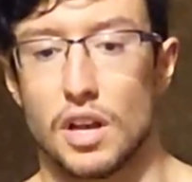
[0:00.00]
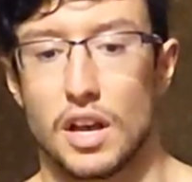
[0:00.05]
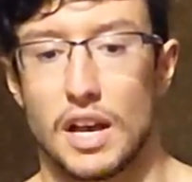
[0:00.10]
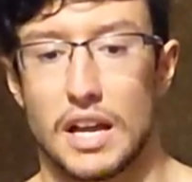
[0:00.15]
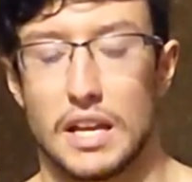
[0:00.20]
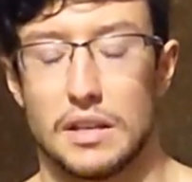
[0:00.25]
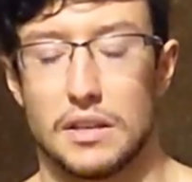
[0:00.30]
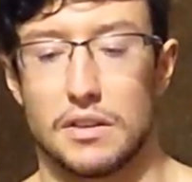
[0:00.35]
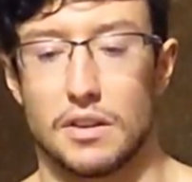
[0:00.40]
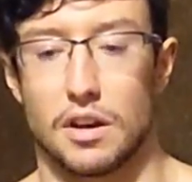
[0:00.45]

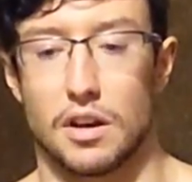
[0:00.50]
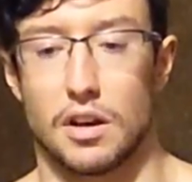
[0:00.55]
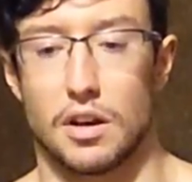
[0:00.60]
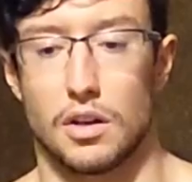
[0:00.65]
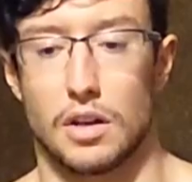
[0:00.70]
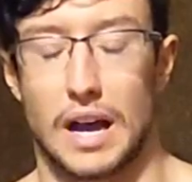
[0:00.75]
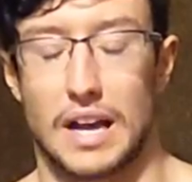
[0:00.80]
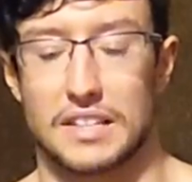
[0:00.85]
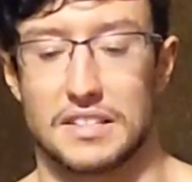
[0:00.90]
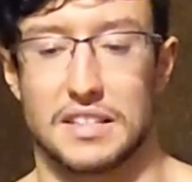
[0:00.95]
And
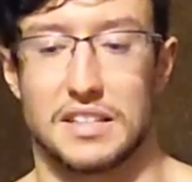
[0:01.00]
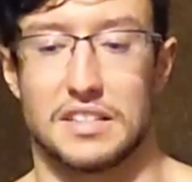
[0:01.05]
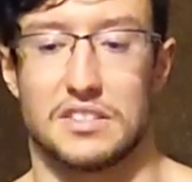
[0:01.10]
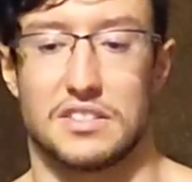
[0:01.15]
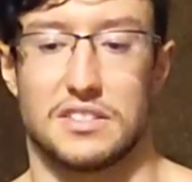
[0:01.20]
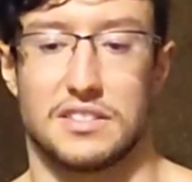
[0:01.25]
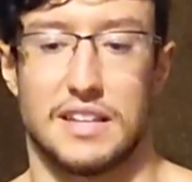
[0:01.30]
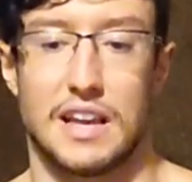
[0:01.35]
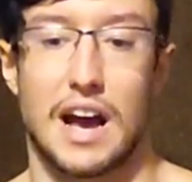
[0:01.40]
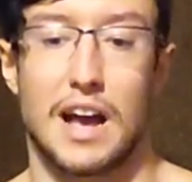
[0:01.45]
I say
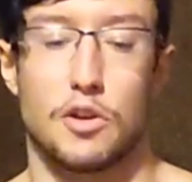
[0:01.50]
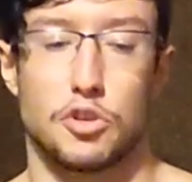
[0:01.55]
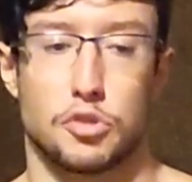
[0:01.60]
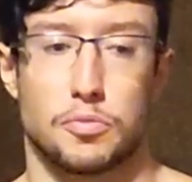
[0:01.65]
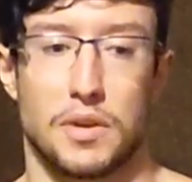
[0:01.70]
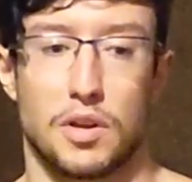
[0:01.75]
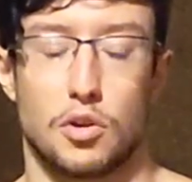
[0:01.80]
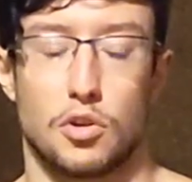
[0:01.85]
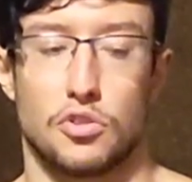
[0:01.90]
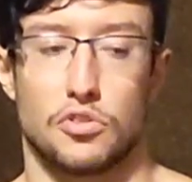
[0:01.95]
it's the
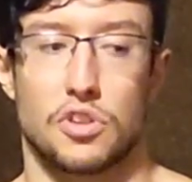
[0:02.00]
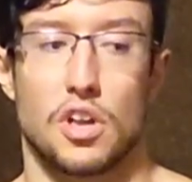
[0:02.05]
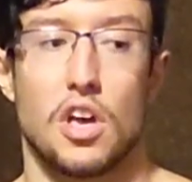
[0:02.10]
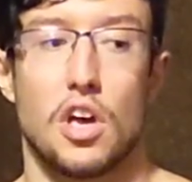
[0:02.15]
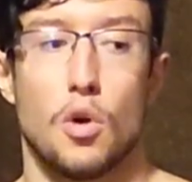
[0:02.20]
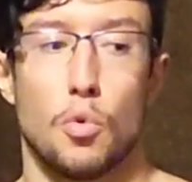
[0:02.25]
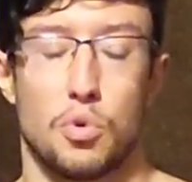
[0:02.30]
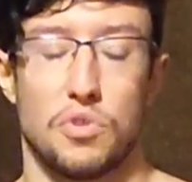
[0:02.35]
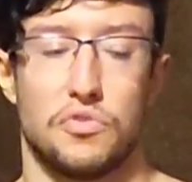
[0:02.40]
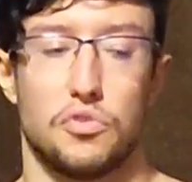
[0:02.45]
highest because
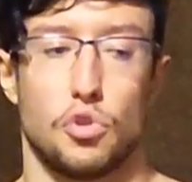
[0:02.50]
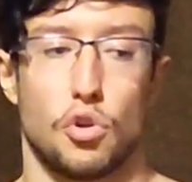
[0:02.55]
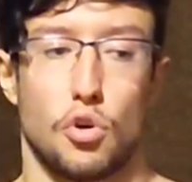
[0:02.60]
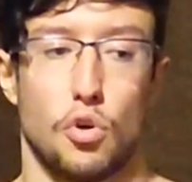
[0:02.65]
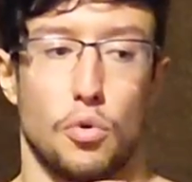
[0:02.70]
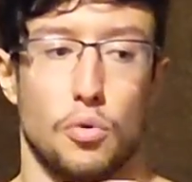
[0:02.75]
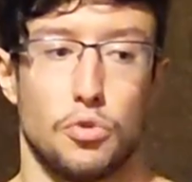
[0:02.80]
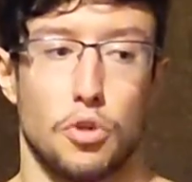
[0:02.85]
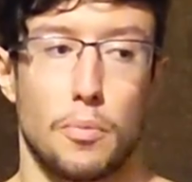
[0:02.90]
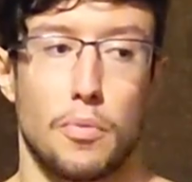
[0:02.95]
with
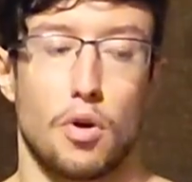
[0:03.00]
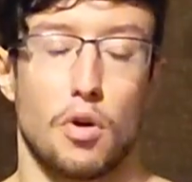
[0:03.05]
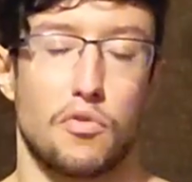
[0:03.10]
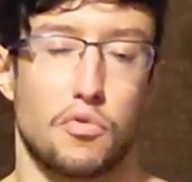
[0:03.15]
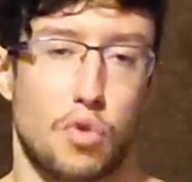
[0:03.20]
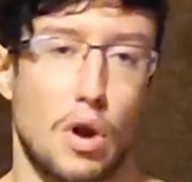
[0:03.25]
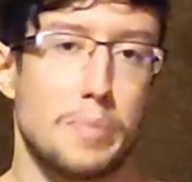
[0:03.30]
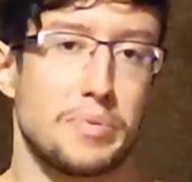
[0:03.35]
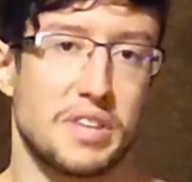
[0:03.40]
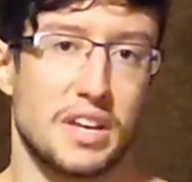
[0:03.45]
the number
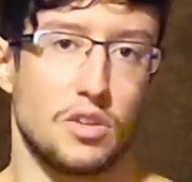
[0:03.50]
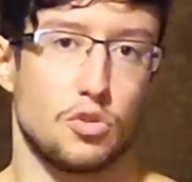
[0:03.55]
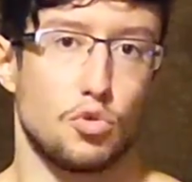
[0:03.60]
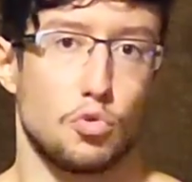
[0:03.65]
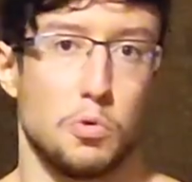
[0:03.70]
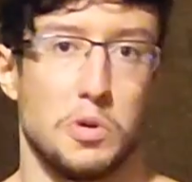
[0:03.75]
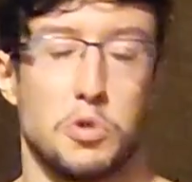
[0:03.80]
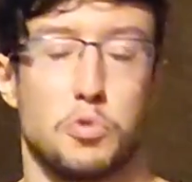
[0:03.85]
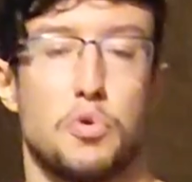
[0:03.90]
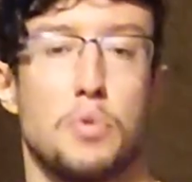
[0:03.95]
of reps I
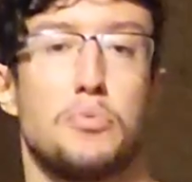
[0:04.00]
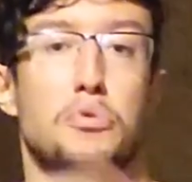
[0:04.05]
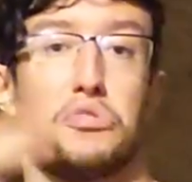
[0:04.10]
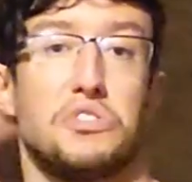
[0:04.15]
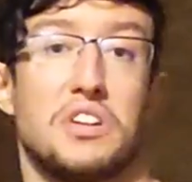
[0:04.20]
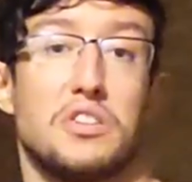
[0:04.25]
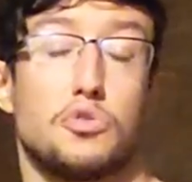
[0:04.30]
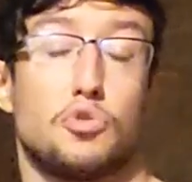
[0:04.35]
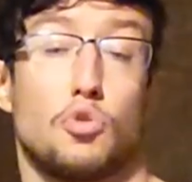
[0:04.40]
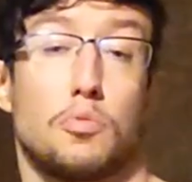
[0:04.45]
do, it
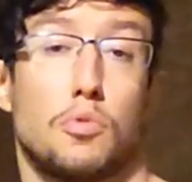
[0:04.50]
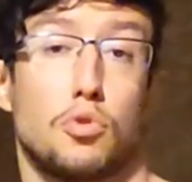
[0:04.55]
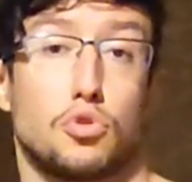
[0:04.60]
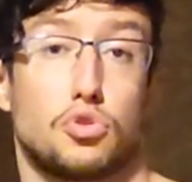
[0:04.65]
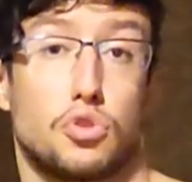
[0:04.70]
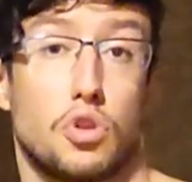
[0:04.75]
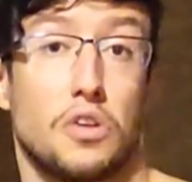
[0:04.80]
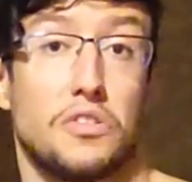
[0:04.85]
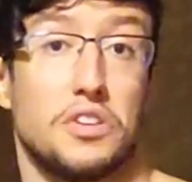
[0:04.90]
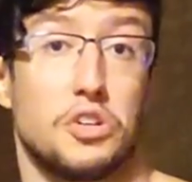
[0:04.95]
represents the
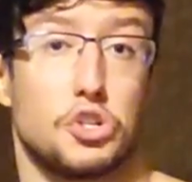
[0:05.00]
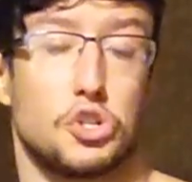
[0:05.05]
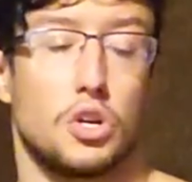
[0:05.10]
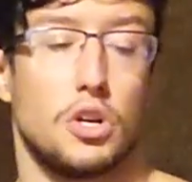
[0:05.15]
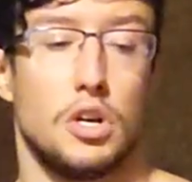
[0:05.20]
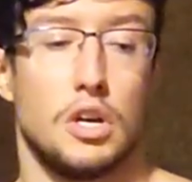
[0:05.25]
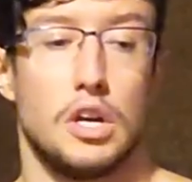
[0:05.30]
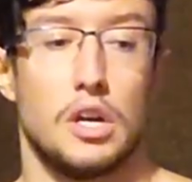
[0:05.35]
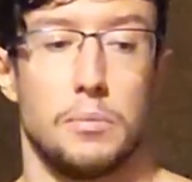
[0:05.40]
most tonnage,